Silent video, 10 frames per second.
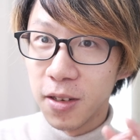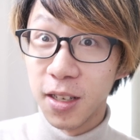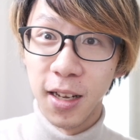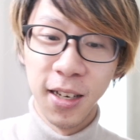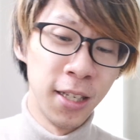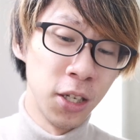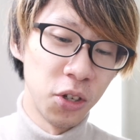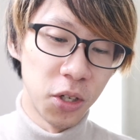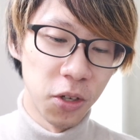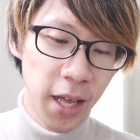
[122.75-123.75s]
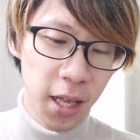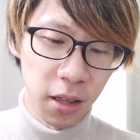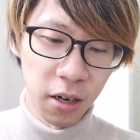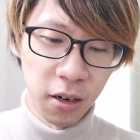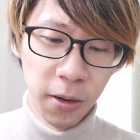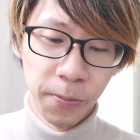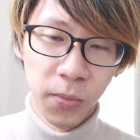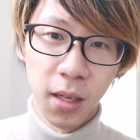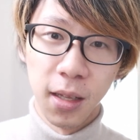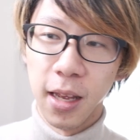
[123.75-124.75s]
in addition to that,
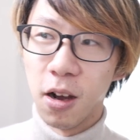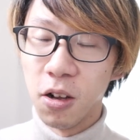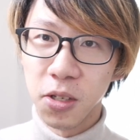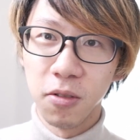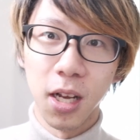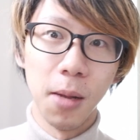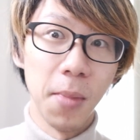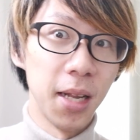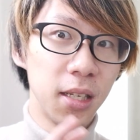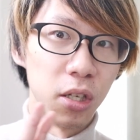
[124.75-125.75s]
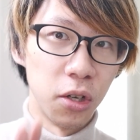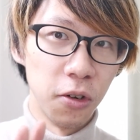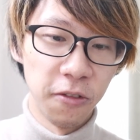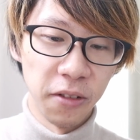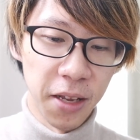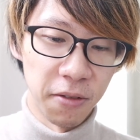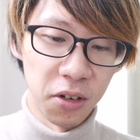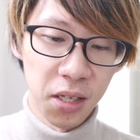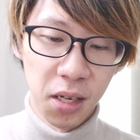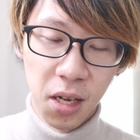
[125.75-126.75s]
they also come in 2
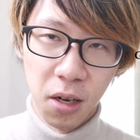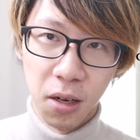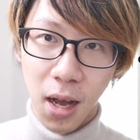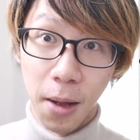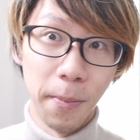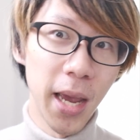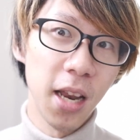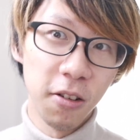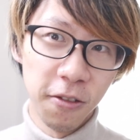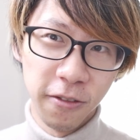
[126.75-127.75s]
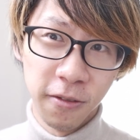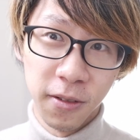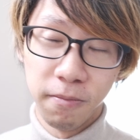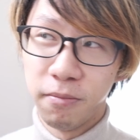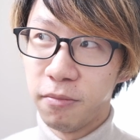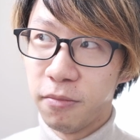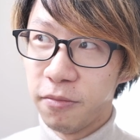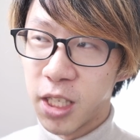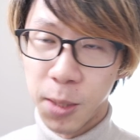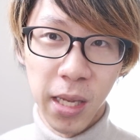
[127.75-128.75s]
flavors, a manual
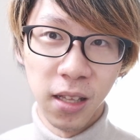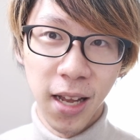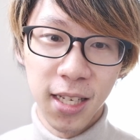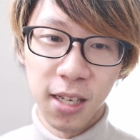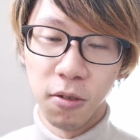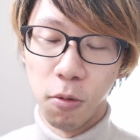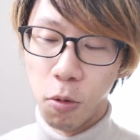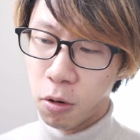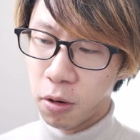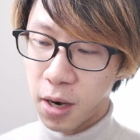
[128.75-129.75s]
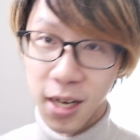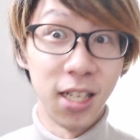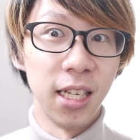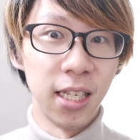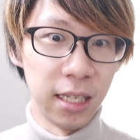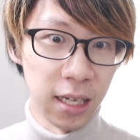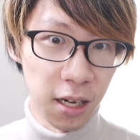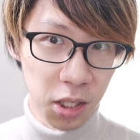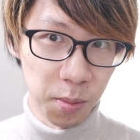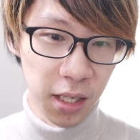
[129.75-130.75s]
speedlight or a
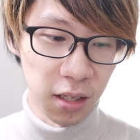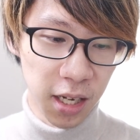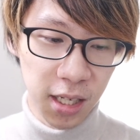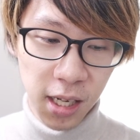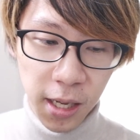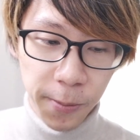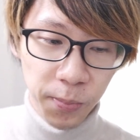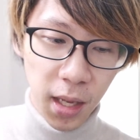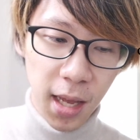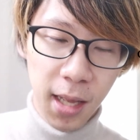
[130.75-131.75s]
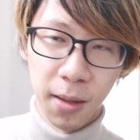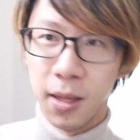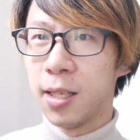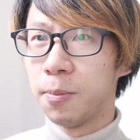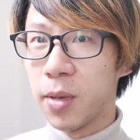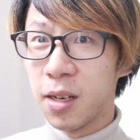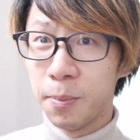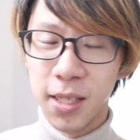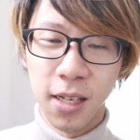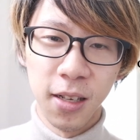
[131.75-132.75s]
TTL speedlight. And
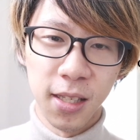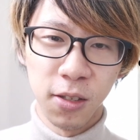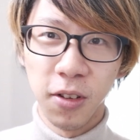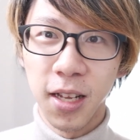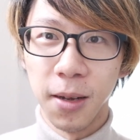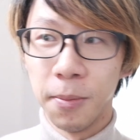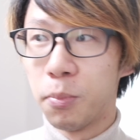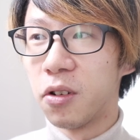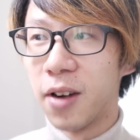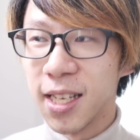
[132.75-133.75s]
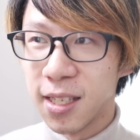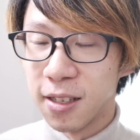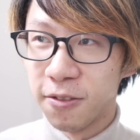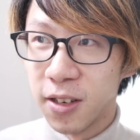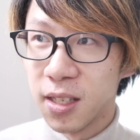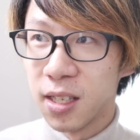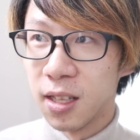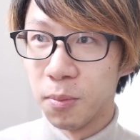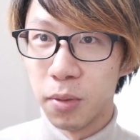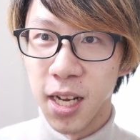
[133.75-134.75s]
basically it's sort of like a price difference.
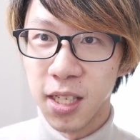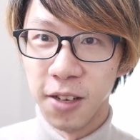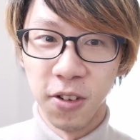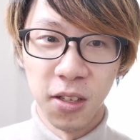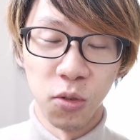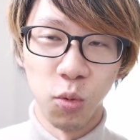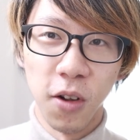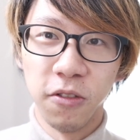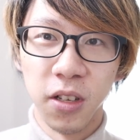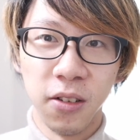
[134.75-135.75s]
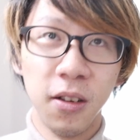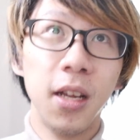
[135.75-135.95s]
The price difference is roughly